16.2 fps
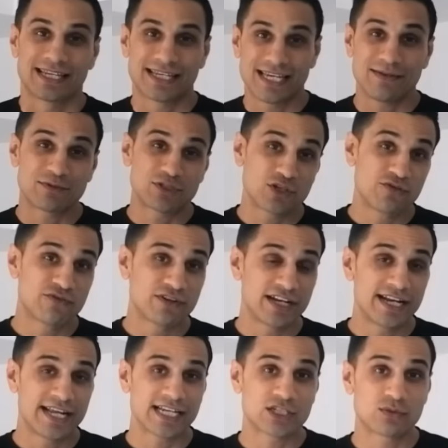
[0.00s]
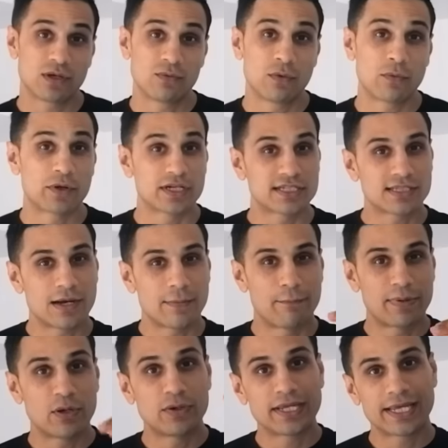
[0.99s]
keep tuned for the next one. We're gonna
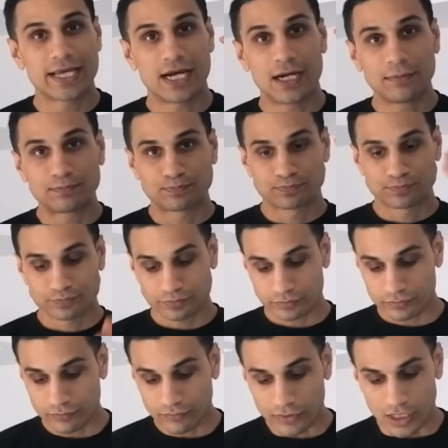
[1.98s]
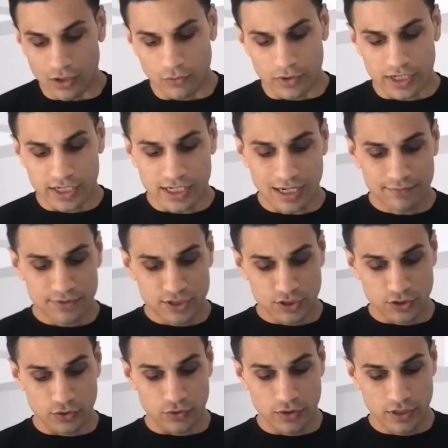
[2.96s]
start building it up and we're gonna come
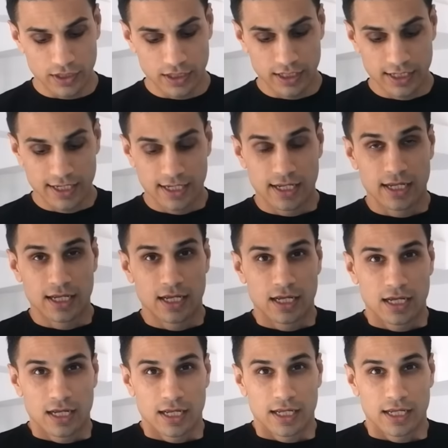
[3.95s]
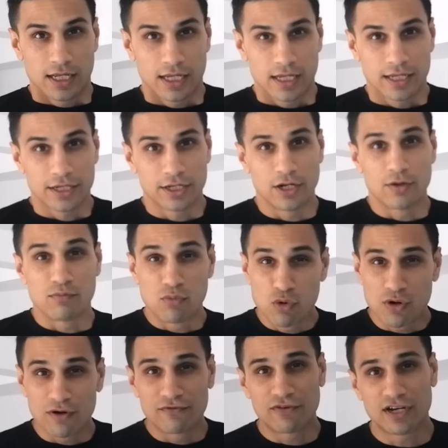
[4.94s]
to, you know,
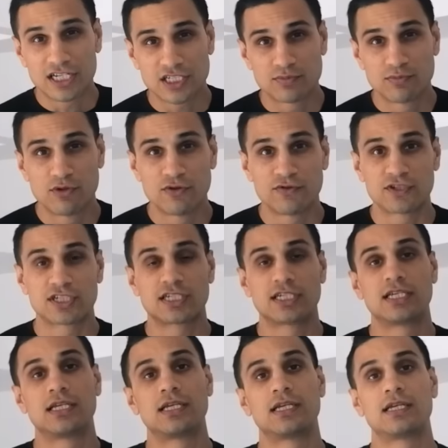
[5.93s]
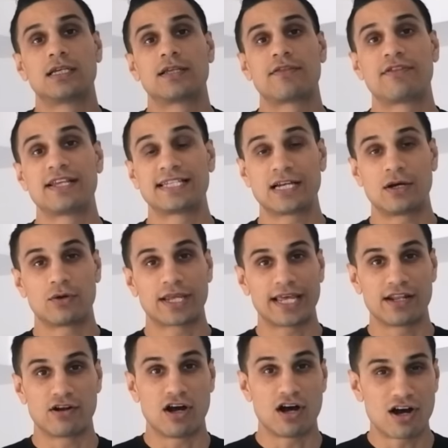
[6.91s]
more advanced moves, things that will
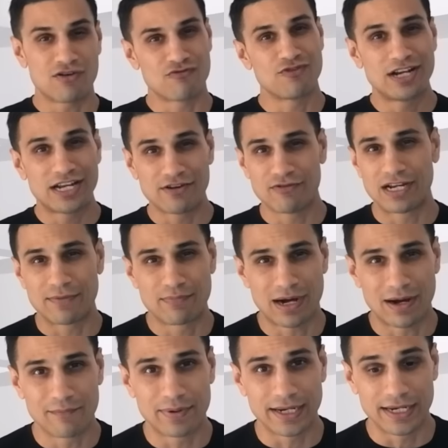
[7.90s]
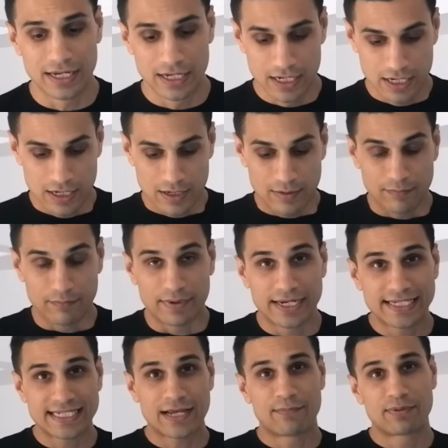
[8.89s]
get the heart really, really pumping.
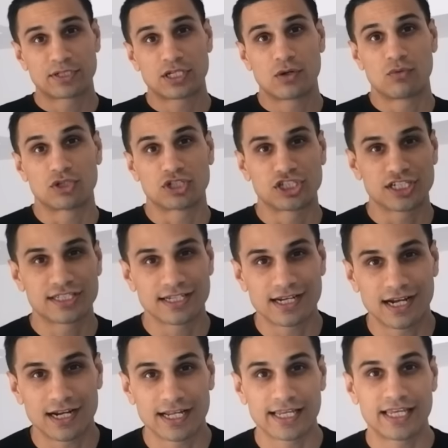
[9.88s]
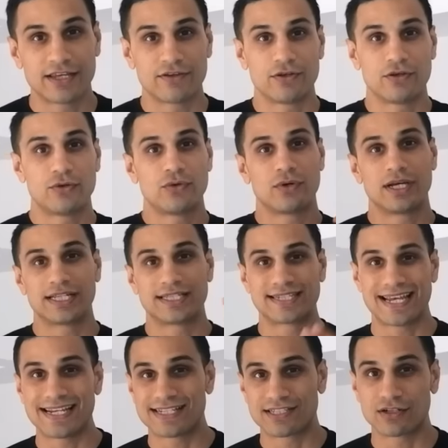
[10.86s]
But this episode was just to kind of give you a
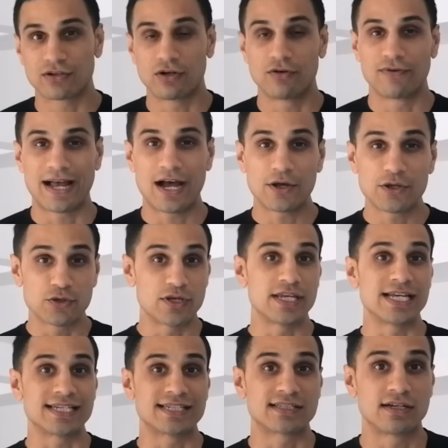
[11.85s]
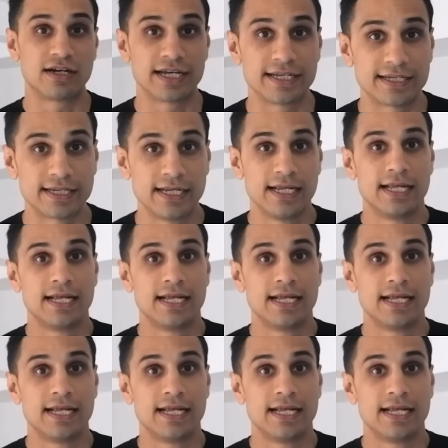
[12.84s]
taste of how you could get started